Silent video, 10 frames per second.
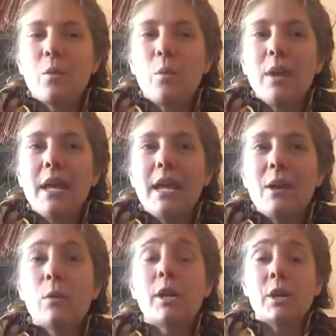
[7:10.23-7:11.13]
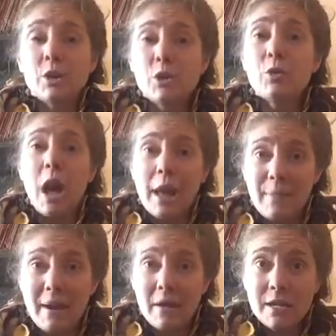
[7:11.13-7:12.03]
We were going to do
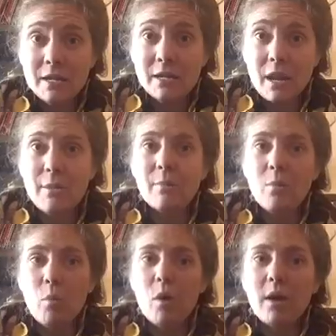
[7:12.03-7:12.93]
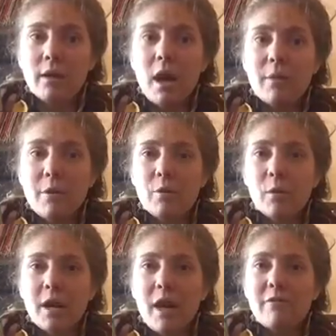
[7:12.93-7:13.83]
godparents, one godmother,
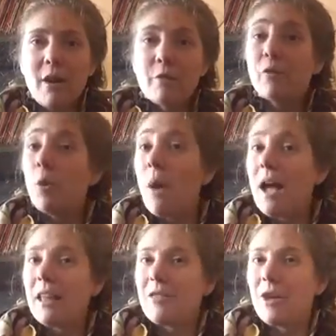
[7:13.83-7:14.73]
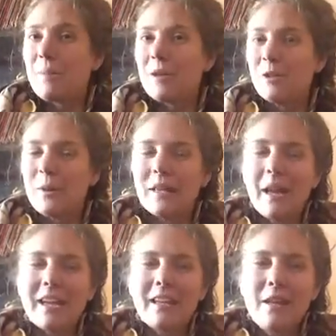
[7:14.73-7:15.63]
one godfather. For a while, I thought about doing
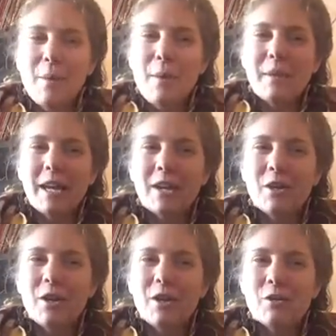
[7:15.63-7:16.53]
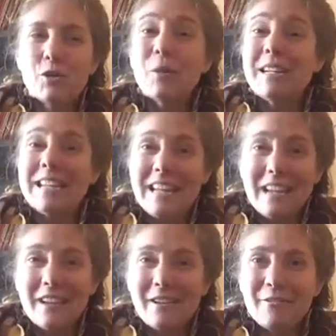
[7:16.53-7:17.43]
maybe a
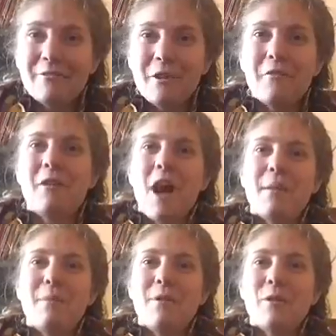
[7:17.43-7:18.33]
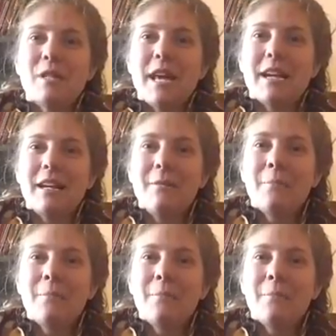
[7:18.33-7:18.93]
trinity of godmothers, like